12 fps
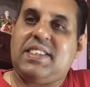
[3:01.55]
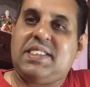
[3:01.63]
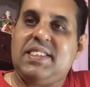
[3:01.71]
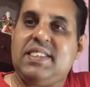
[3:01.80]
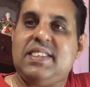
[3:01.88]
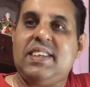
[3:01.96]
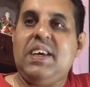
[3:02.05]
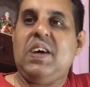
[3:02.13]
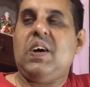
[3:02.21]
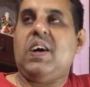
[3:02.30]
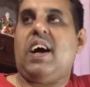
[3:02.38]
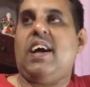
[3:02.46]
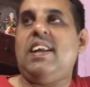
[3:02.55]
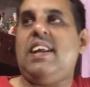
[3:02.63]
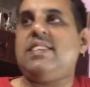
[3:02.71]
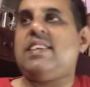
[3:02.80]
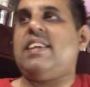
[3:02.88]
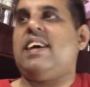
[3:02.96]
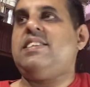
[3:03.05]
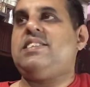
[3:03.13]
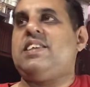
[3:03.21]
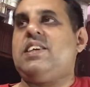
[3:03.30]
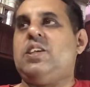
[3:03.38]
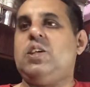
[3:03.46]
is, unless and
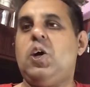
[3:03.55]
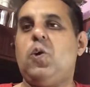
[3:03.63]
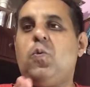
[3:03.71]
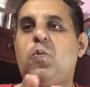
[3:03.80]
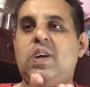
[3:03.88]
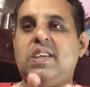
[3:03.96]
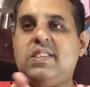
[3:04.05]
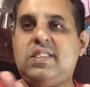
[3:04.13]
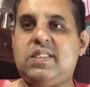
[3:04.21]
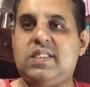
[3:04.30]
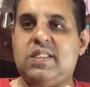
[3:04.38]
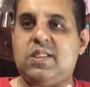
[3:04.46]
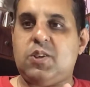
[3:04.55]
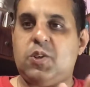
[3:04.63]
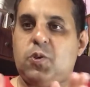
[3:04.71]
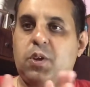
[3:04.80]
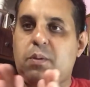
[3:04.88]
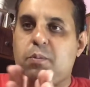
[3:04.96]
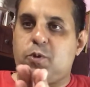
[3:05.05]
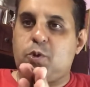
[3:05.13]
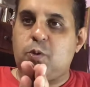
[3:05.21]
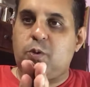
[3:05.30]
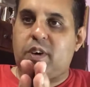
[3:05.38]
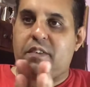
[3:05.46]
until we
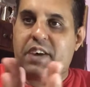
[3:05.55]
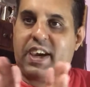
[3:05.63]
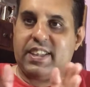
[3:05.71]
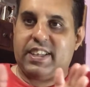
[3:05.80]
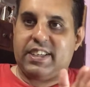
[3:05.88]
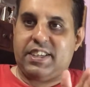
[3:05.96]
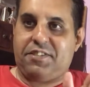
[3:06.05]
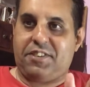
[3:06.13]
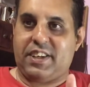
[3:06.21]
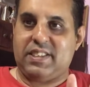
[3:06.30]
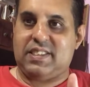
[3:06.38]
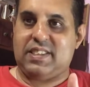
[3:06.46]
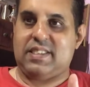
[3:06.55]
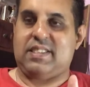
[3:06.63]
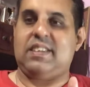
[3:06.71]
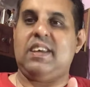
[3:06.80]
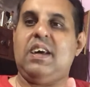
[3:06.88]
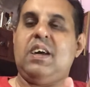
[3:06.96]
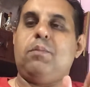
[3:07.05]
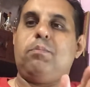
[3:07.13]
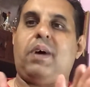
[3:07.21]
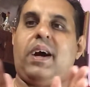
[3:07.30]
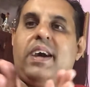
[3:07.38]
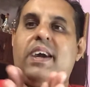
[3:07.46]
do away the differences
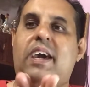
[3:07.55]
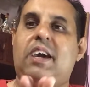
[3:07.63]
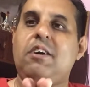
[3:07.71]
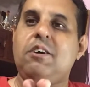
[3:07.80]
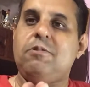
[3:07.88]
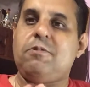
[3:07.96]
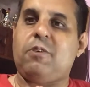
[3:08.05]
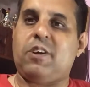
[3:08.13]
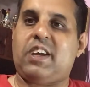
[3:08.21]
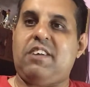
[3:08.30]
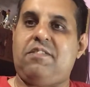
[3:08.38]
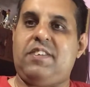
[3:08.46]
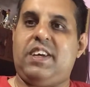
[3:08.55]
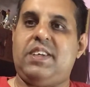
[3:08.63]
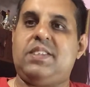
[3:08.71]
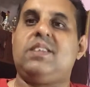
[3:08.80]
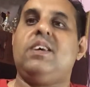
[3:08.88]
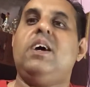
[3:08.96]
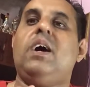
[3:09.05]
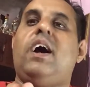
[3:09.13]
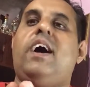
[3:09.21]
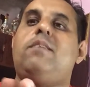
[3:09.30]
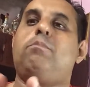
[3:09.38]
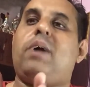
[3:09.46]
by forgiveness
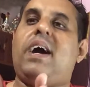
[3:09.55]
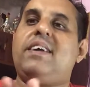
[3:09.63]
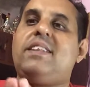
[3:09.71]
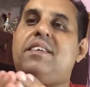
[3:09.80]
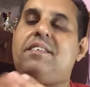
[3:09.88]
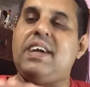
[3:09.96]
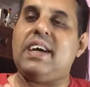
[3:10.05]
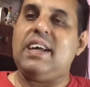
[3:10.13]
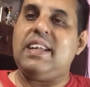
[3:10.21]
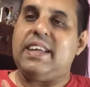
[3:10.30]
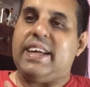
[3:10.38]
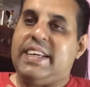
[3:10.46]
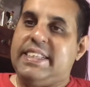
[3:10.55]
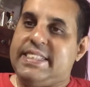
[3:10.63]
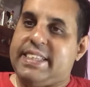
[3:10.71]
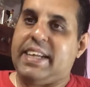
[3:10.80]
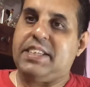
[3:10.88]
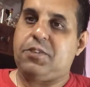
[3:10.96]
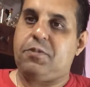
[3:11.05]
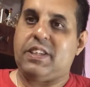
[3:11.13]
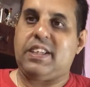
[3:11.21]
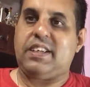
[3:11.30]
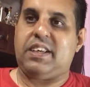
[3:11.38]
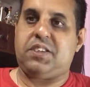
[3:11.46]
and by the real intent
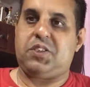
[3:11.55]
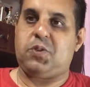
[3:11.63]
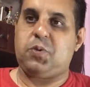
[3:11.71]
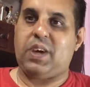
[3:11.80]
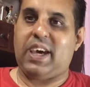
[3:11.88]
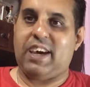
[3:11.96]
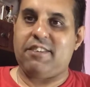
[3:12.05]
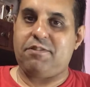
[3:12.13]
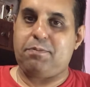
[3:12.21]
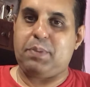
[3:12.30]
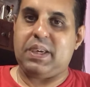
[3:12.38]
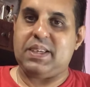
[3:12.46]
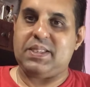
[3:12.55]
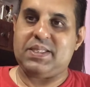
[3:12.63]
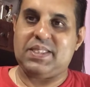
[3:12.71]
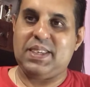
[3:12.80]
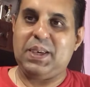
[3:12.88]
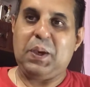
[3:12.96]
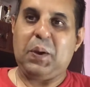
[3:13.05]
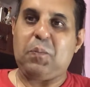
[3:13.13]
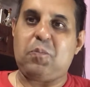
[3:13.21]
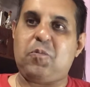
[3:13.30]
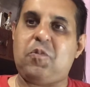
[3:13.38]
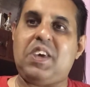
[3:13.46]
within us to have peace,
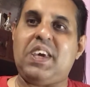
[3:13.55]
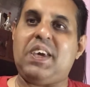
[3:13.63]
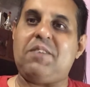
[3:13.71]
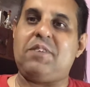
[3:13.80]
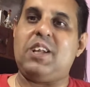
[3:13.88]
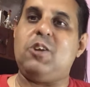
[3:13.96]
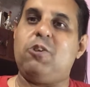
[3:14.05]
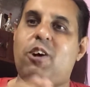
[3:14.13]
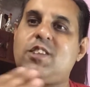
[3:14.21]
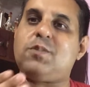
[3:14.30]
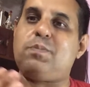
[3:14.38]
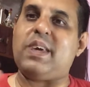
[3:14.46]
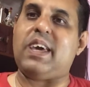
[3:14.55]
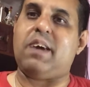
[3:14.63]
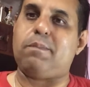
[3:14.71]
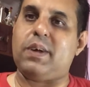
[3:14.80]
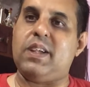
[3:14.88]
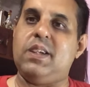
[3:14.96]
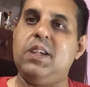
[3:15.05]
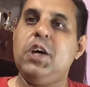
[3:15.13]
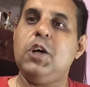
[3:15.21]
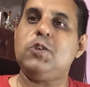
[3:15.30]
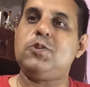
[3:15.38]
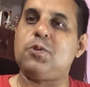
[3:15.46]
we will not be able
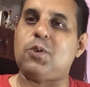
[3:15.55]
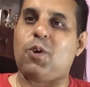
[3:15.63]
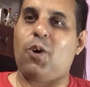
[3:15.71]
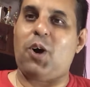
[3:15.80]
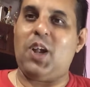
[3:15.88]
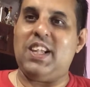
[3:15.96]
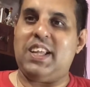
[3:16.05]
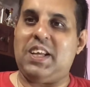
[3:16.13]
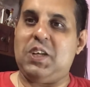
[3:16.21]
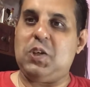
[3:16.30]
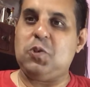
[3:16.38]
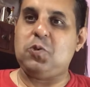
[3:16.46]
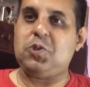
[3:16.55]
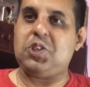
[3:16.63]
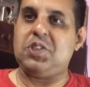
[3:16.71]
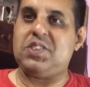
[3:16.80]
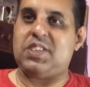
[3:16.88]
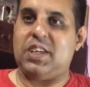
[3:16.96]
to call illusions